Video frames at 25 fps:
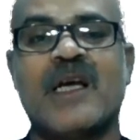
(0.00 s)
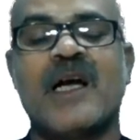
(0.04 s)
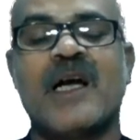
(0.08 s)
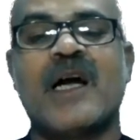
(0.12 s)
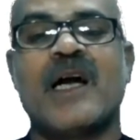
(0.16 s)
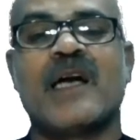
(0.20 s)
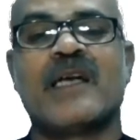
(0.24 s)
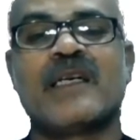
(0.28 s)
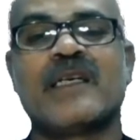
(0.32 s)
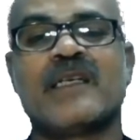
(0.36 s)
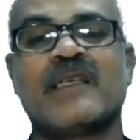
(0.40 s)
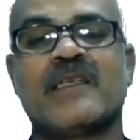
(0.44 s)

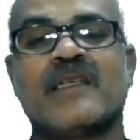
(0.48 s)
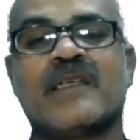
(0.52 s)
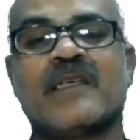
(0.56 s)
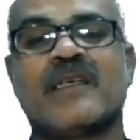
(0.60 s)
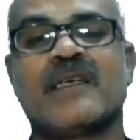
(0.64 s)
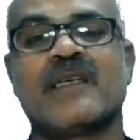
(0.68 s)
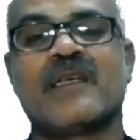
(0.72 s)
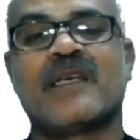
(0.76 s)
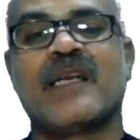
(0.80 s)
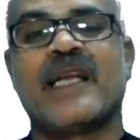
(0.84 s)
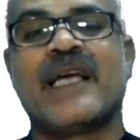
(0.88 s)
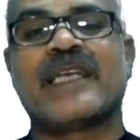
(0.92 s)
and
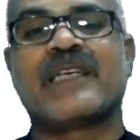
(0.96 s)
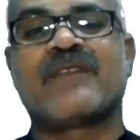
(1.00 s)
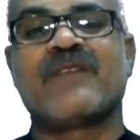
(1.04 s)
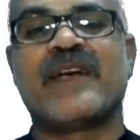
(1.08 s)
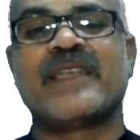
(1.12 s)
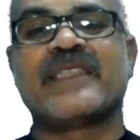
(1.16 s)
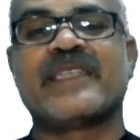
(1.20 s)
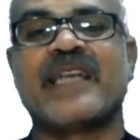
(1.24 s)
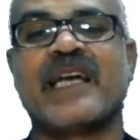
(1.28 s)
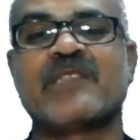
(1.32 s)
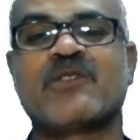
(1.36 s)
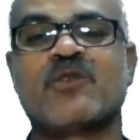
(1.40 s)

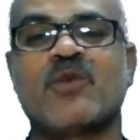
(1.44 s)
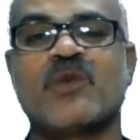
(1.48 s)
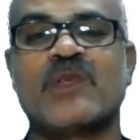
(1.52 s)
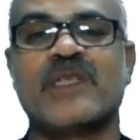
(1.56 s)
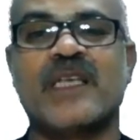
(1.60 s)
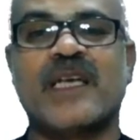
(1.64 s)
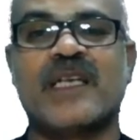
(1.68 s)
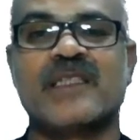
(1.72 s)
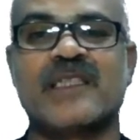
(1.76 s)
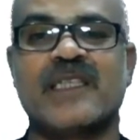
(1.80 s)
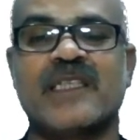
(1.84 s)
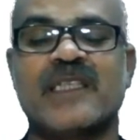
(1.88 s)
likewise
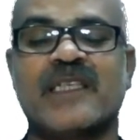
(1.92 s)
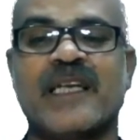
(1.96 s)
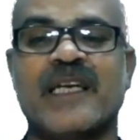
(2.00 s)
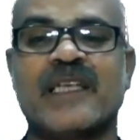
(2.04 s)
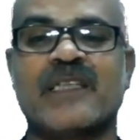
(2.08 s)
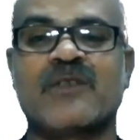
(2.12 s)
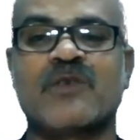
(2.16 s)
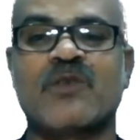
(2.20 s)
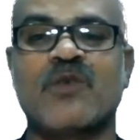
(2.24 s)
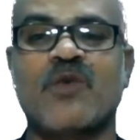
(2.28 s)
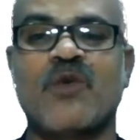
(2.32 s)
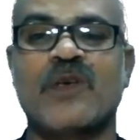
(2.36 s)
isoniazid
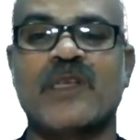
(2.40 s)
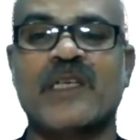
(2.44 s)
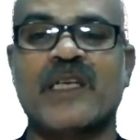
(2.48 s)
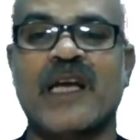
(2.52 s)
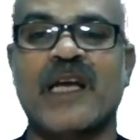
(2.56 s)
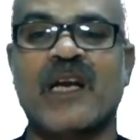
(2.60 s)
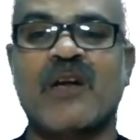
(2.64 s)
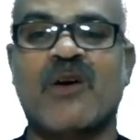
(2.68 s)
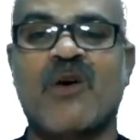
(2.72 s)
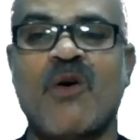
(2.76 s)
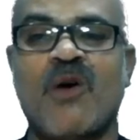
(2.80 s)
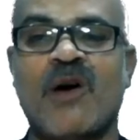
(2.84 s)
and chronic
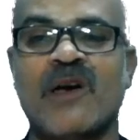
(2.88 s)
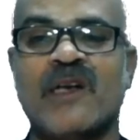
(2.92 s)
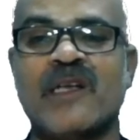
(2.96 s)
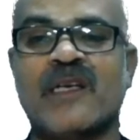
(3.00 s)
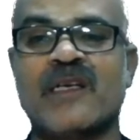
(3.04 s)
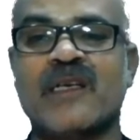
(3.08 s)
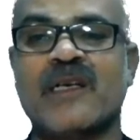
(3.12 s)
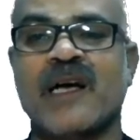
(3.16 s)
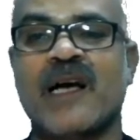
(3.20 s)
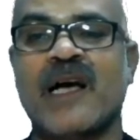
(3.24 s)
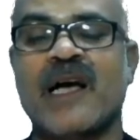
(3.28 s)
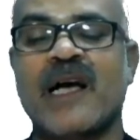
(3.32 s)

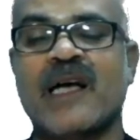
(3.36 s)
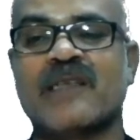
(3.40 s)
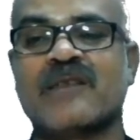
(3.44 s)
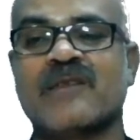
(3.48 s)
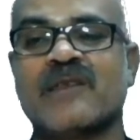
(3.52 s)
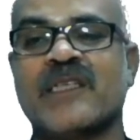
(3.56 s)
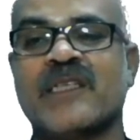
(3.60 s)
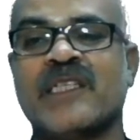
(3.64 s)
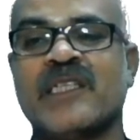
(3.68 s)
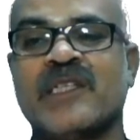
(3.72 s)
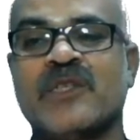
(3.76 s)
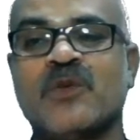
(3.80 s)
alcoholic has
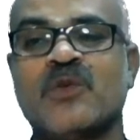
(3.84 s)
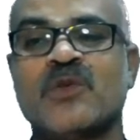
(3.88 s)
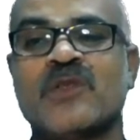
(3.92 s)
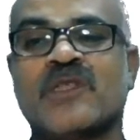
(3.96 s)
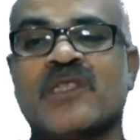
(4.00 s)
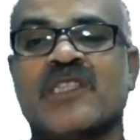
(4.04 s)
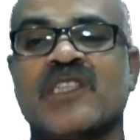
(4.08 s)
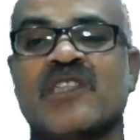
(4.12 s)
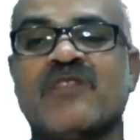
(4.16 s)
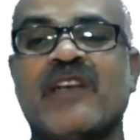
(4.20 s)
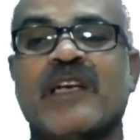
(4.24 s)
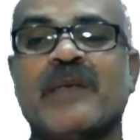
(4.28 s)

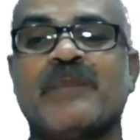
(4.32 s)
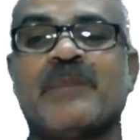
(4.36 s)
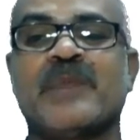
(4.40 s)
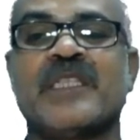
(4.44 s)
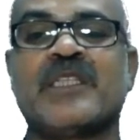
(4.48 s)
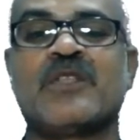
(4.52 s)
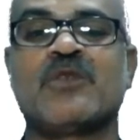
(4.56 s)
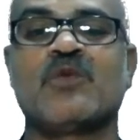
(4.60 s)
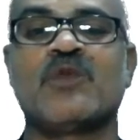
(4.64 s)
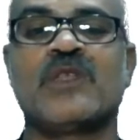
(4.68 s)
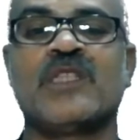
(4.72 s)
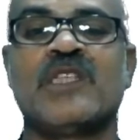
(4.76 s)
induced
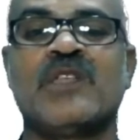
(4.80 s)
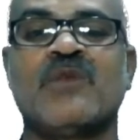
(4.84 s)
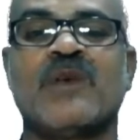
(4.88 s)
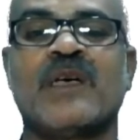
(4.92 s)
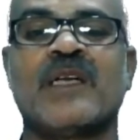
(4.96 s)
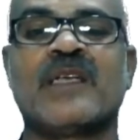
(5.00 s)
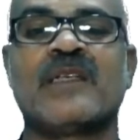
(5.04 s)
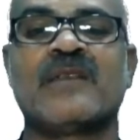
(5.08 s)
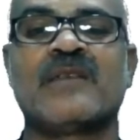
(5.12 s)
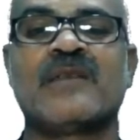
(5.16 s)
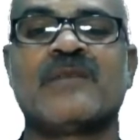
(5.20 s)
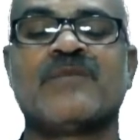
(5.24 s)

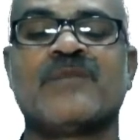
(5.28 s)
CYP2E1.